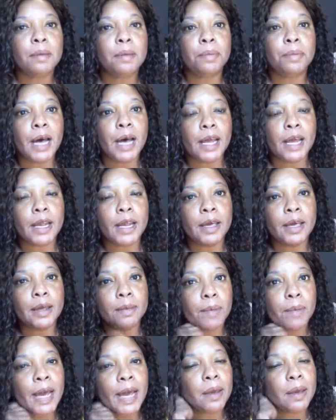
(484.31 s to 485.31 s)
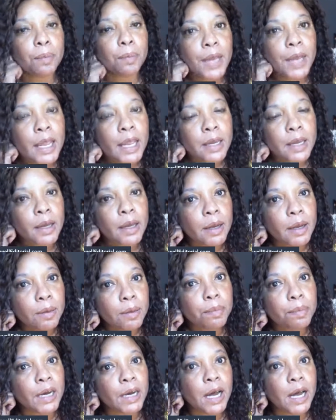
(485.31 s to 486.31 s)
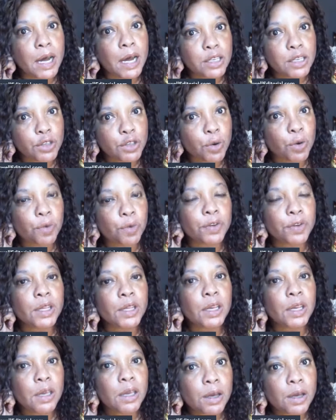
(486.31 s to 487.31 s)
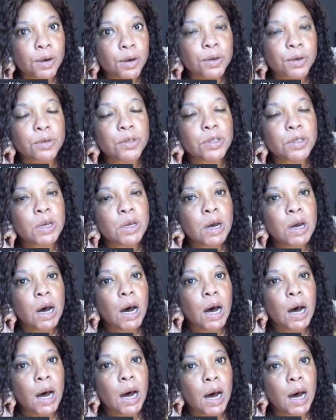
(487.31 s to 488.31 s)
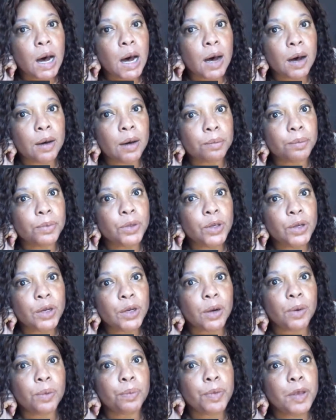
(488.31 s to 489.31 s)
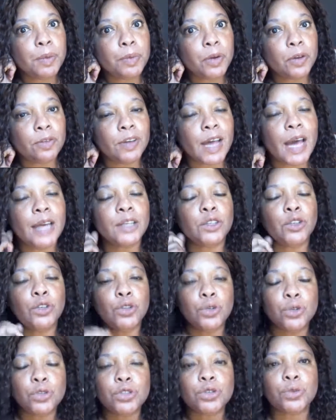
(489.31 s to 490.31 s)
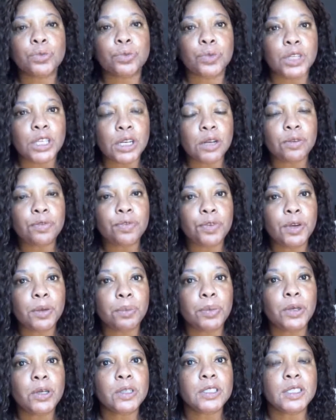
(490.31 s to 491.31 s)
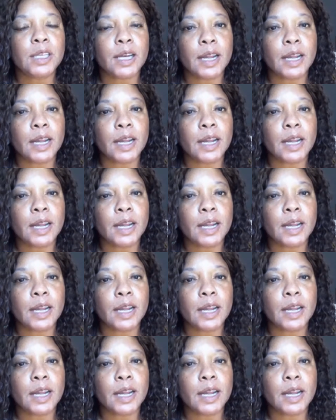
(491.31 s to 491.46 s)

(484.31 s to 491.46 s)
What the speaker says: But in my opinion, because over the years, people have gotten used to reading free books.